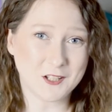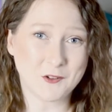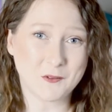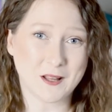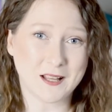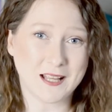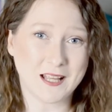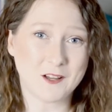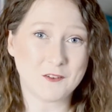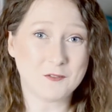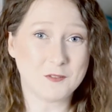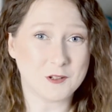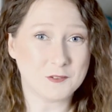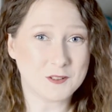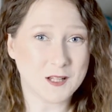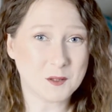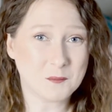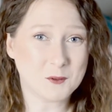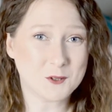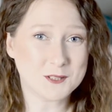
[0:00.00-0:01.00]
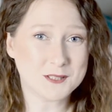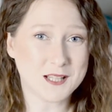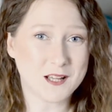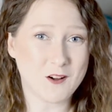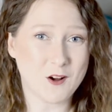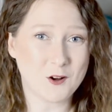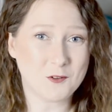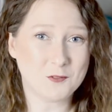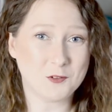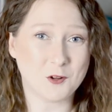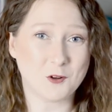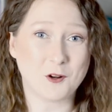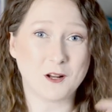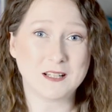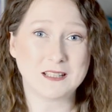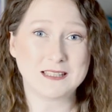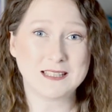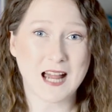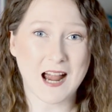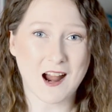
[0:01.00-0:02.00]
you can get 15% off your
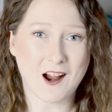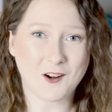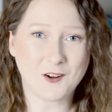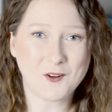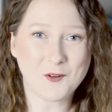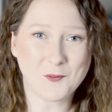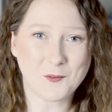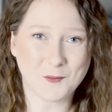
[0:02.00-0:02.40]
entire